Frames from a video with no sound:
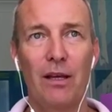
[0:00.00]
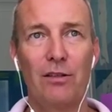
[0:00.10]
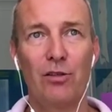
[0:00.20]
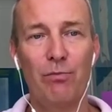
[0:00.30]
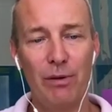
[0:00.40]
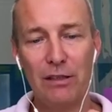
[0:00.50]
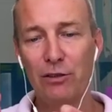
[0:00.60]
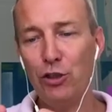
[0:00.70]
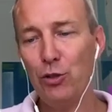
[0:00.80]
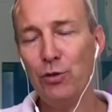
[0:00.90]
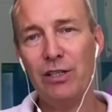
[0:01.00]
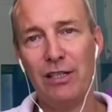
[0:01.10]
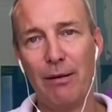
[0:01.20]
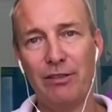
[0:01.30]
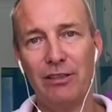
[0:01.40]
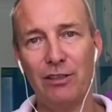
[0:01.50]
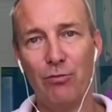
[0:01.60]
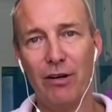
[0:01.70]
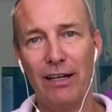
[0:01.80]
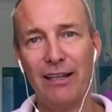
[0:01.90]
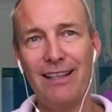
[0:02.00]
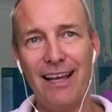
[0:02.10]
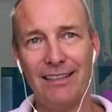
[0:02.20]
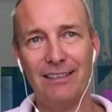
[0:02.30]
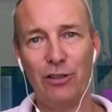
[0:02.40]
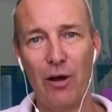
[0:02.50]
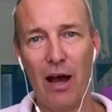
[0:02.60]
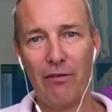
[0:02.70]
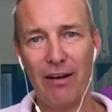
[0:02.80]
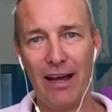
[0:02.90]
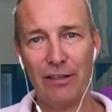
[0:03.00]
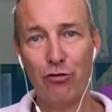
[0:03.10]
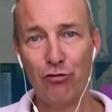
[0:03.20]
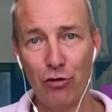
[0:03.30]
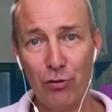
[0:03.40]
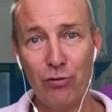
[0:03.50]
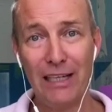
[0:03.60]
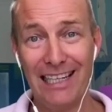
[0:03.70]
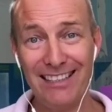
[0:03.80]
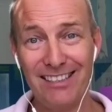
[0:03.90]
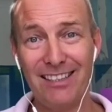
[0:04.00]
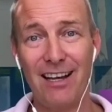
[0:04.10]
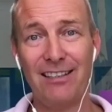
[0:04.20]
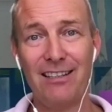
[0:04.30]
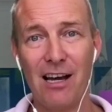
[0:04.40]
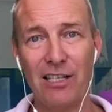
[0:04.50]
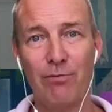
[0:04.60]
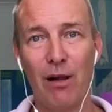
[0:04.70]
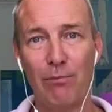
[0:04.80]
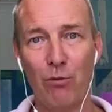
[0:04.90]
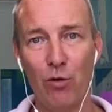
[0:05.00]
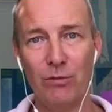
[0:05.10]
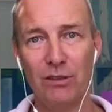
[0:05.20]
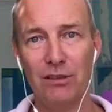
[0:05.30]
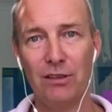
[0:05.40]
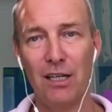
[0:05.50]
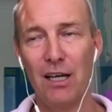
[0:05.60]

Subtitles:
to build new synapses in your brain, unless you have a true inside light bulb moment,